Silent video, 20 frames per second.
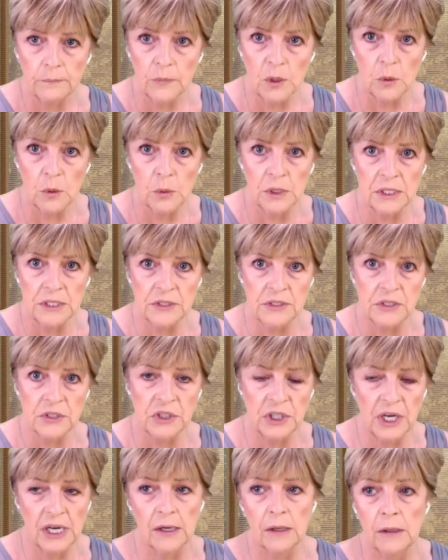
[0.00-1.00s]
what is this
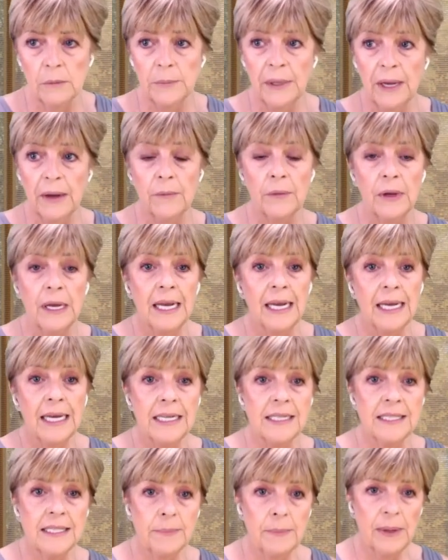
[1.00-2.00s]
channel about?
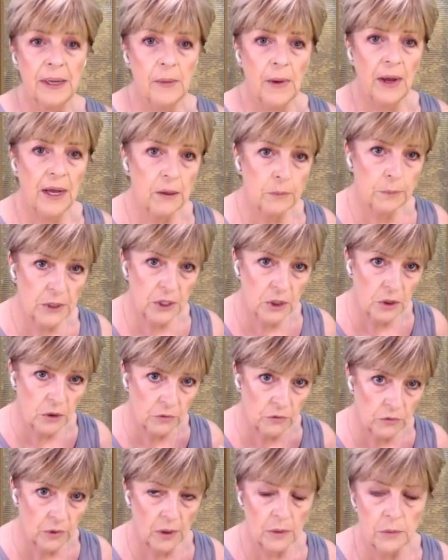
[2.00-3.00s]
It's about helping you
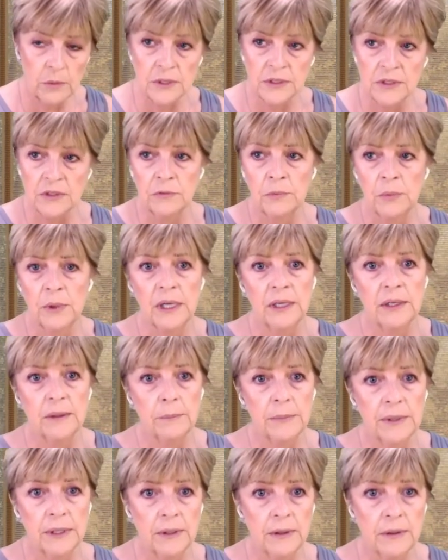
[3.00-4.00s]
grow as a reader,
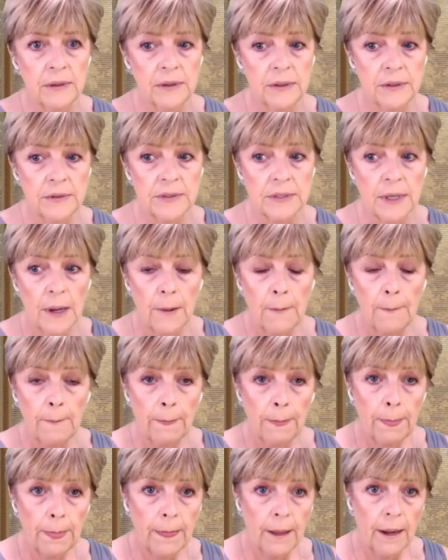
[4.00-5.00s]
because
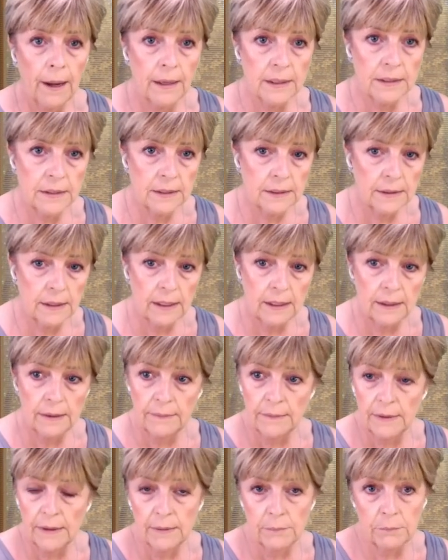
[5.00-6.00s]
I
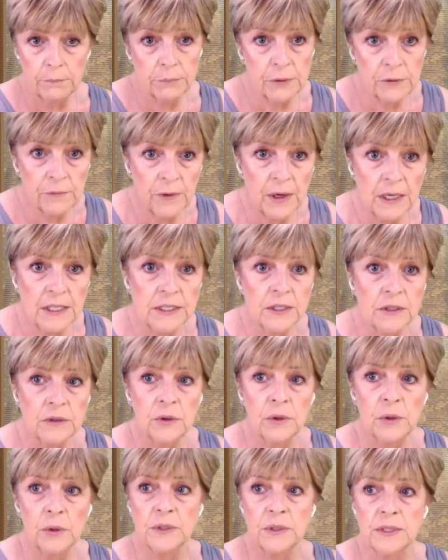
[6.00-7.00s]
provided
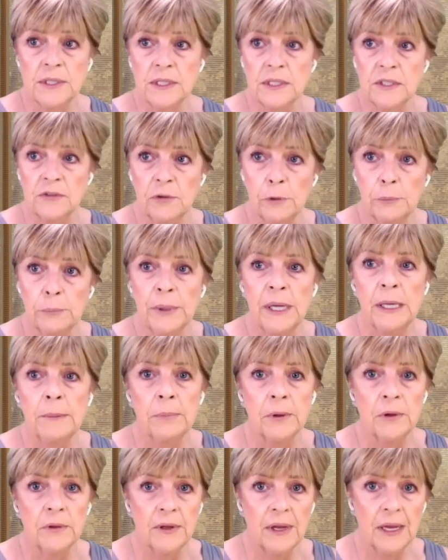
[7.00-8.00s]
courses for
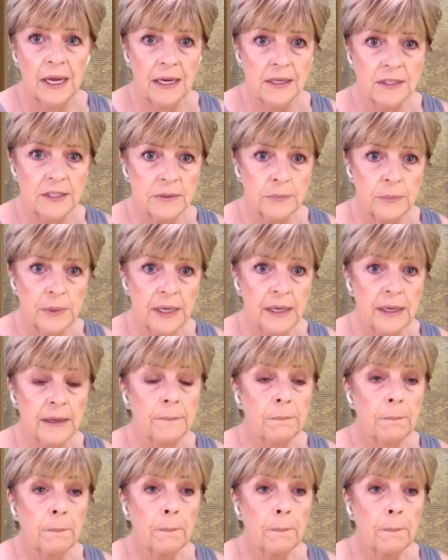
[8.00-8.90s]
people that ask me,